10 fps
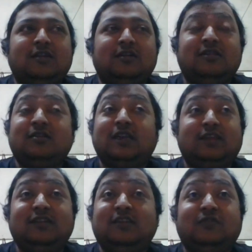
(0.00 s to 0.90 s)
And the
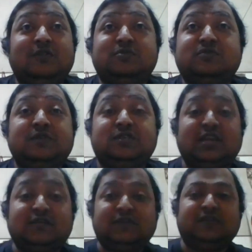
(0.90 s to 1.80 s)
80s films which
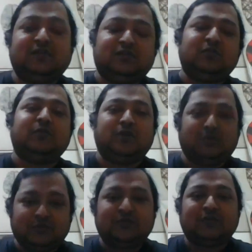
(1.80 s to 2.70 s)
NFTC used to
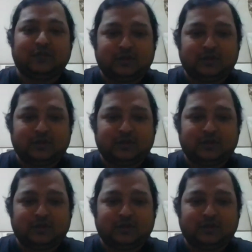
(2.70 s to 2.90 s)
produce,